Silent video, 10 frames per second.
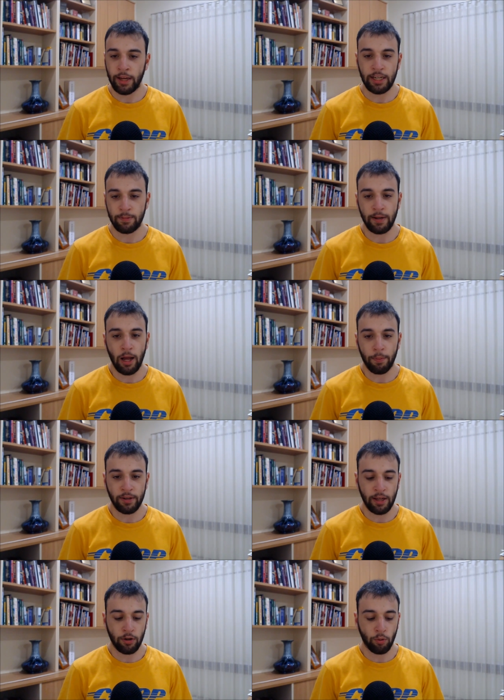been up and
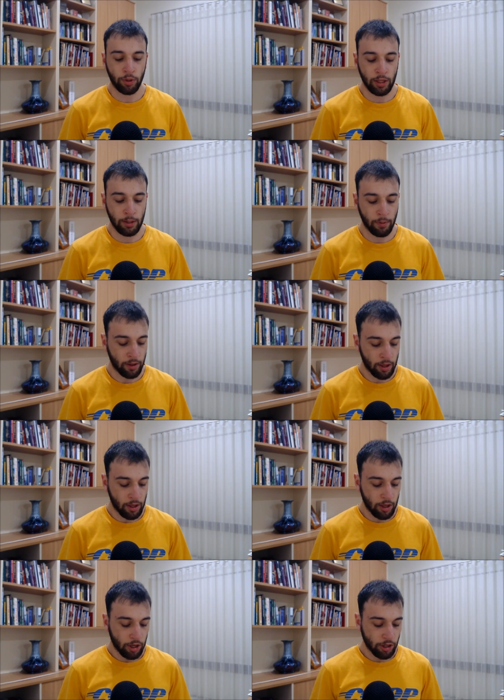down all year, but
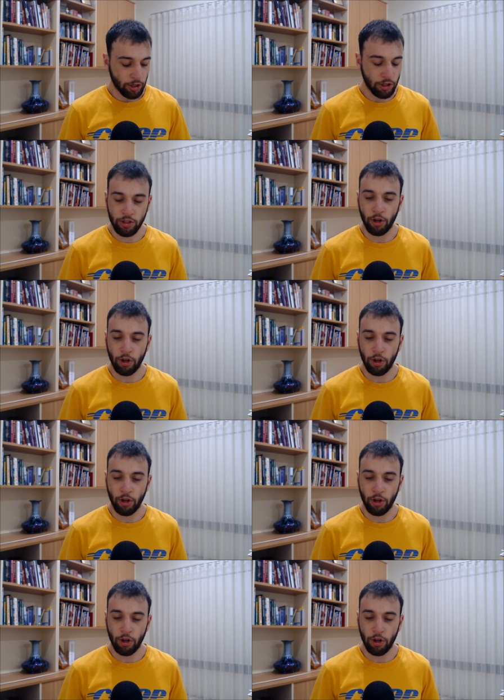you just